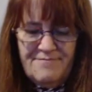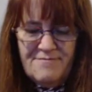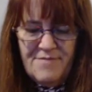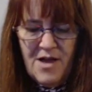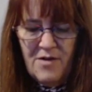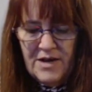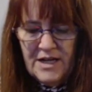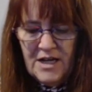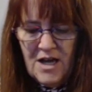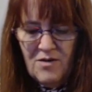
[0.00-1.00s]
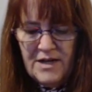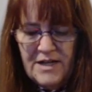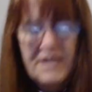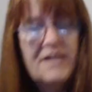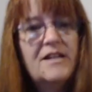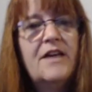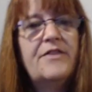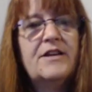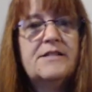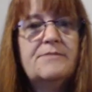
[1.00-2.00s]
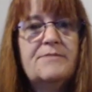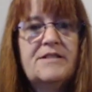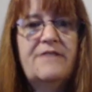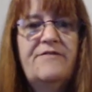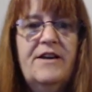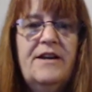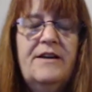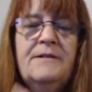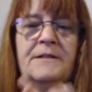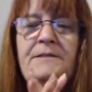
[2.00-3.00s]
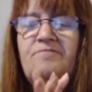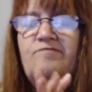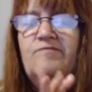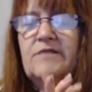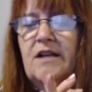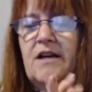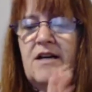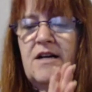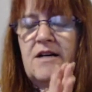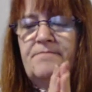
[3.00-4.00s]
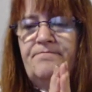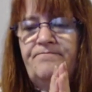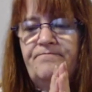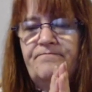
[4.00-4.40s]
blowing and going, and did nothing specific. Then